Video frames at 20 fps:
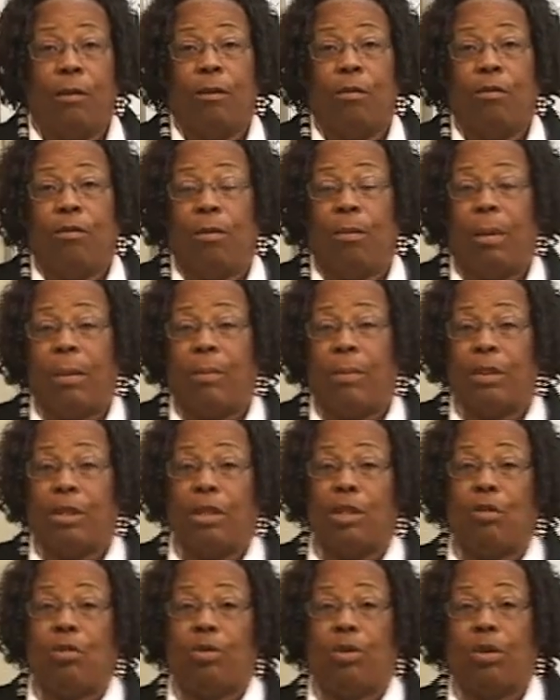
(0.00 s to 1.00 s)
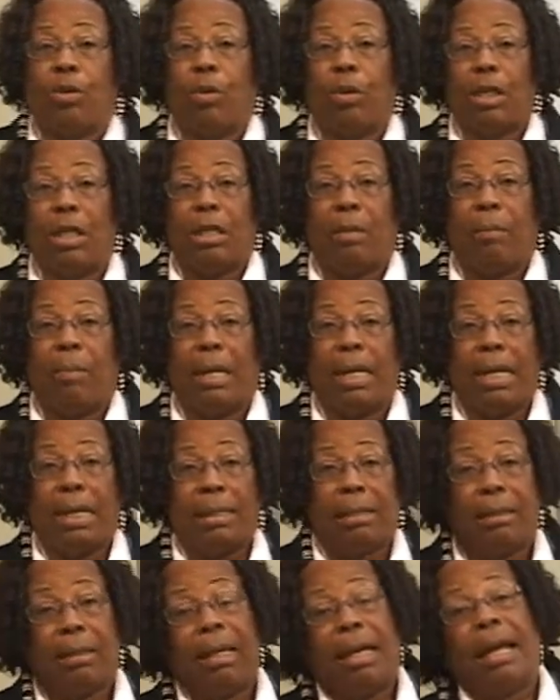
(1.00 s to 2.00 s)
Remember to use our
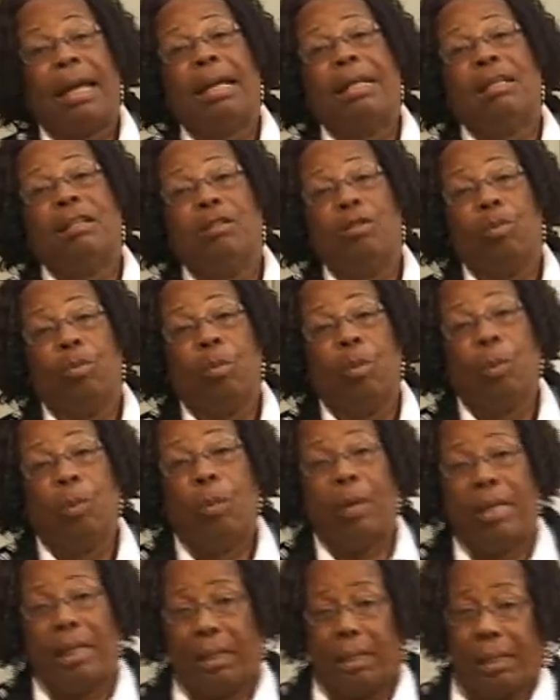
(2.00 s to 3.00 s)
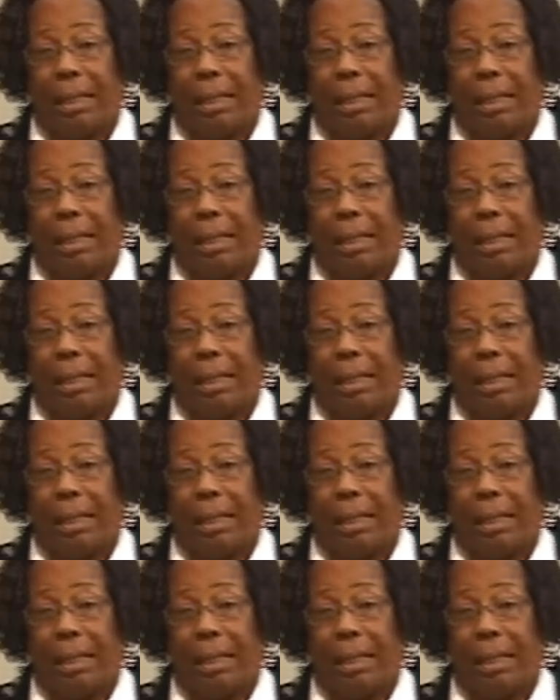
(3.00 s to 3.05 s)
email and you will